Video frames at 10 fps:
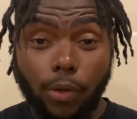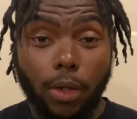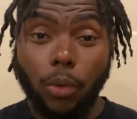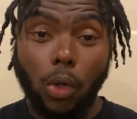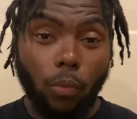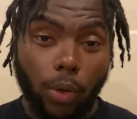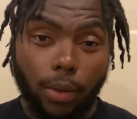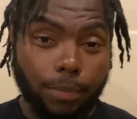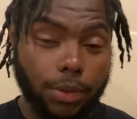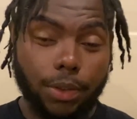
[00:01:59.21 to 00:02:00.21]
I don't know
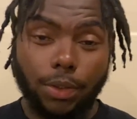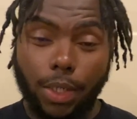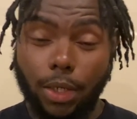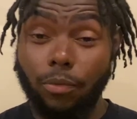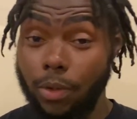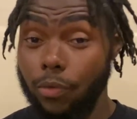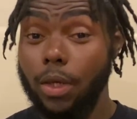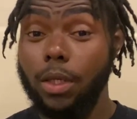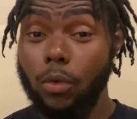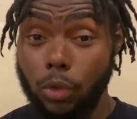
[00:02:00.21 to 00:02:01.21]
what percentage that is, but it's a
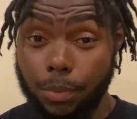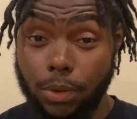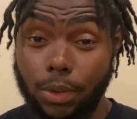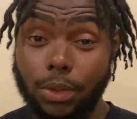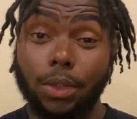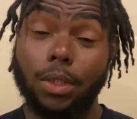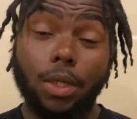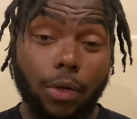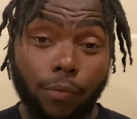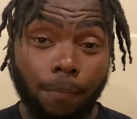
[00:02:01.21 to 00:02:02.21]
huge percentage, and
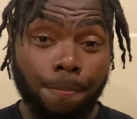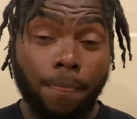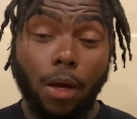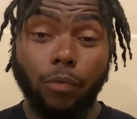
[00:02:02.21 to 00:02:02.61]
enough of a